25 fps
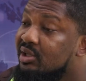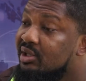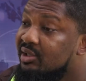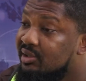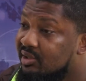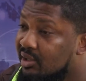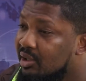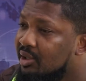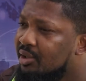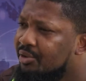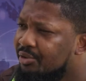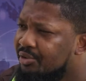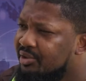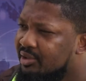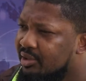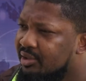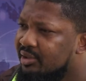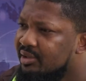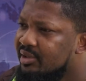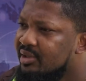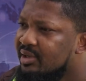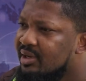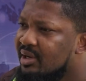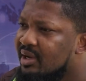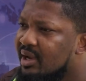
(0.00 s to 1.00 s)

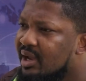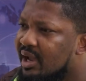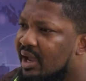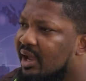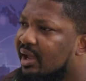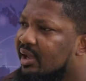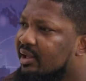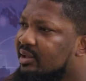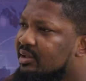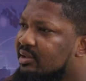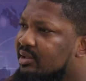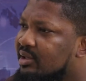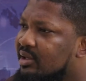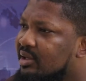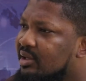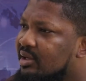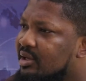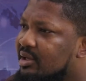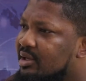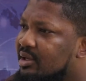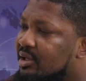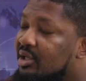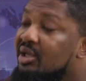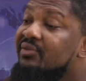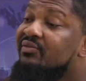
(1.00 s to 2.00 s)
integrity, and
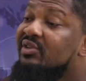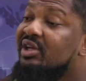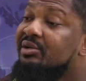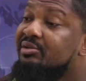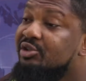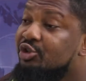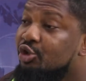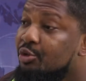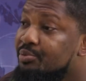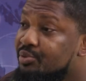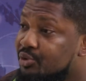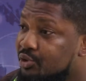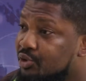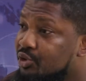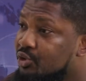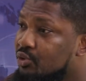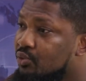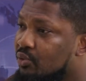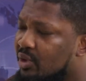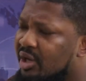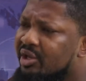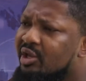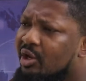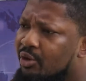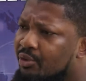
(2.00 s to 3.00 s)
give them jobs to
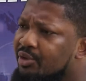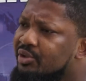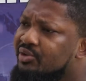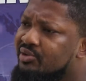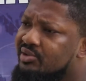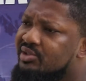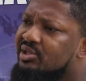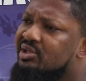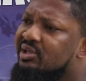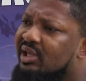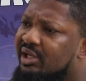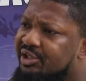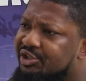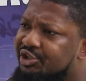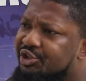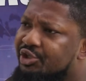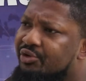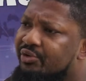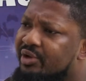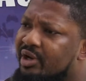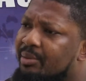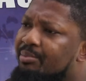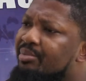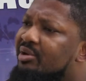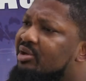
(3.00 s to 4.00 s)
do. And you're going to see
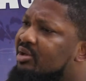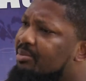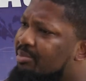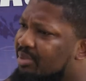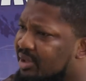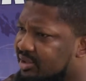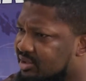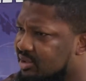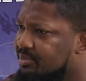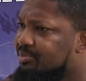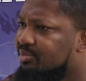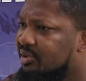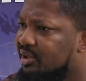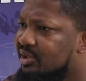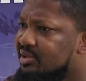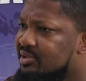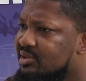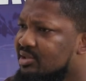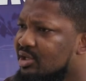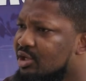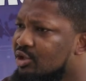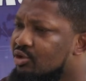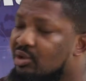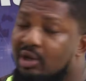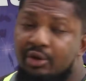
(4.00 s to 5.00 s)
Nigeria being a better place.
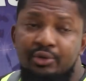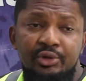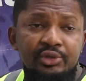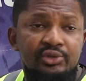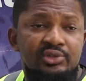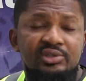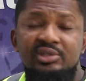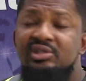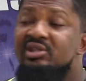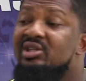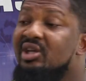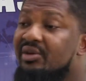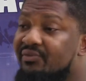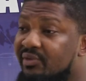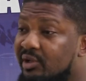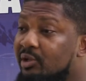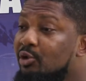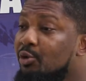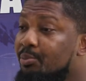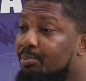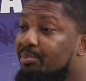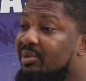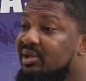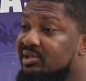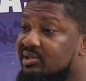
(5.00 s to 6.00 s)
You're going to see
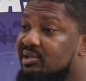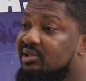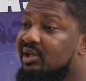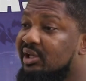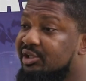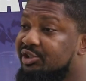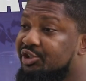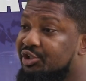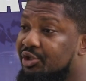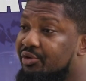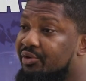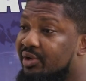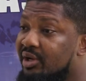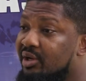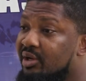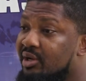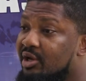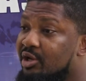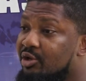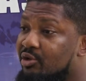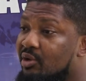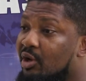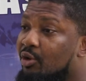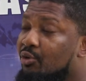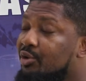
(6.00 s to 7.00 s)
development in Nigeria.
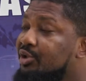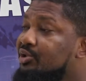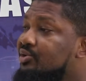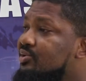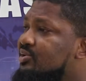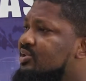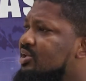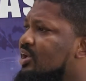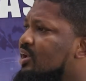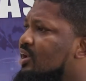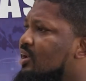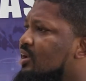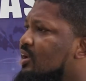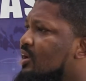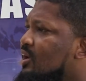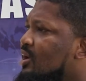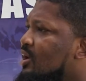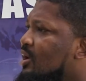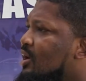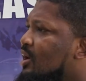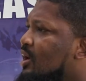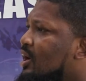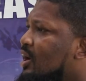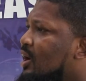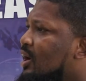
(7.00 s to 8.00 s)
You're going to see,
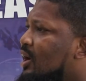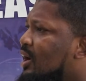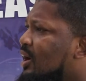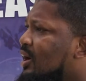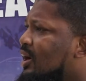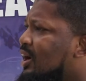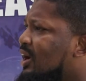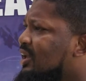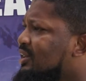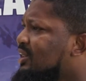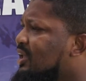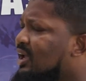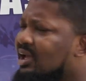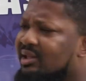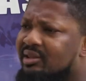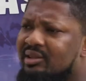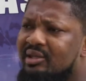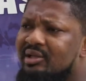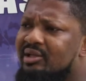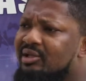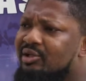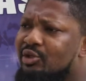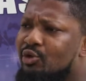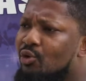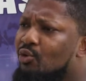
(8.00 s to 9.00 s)
I
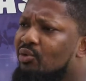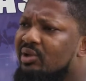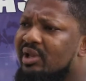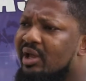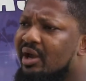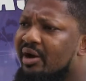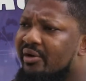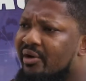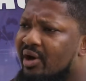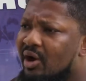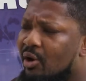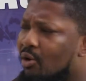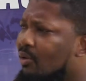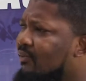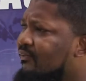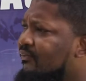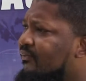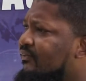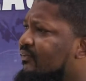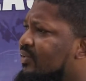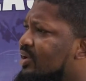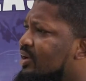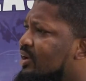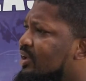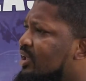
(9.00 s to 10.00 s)
think the old era
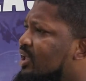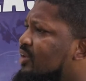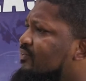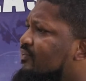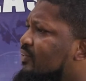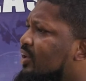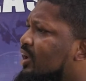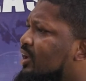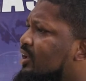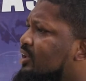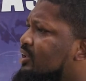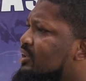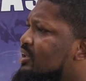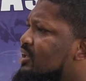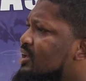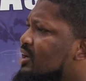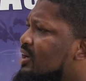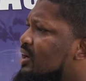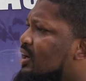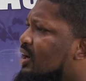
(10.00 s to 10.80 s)
of giving